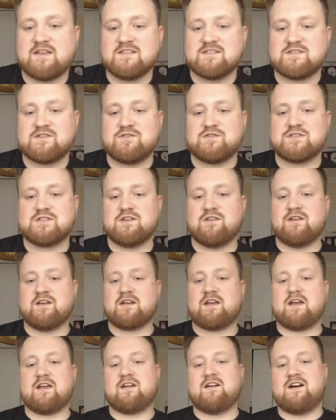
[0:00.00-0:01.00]
to you soon.
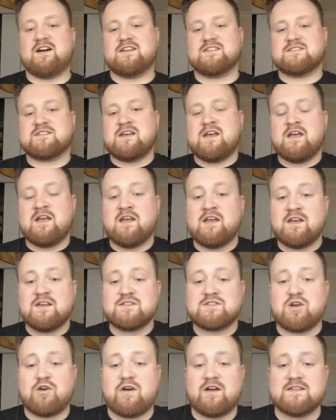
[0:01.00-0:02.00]
Okay, guys.
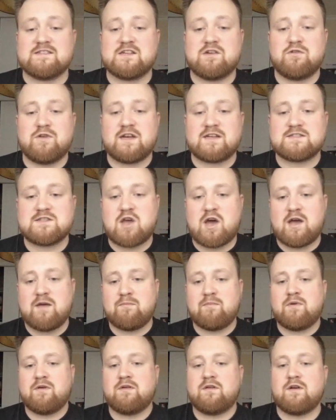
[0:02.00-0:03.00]
So until next time,
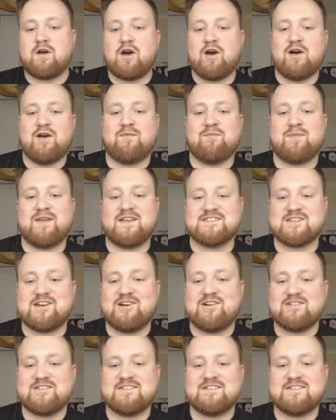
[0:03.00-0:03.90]
peace out.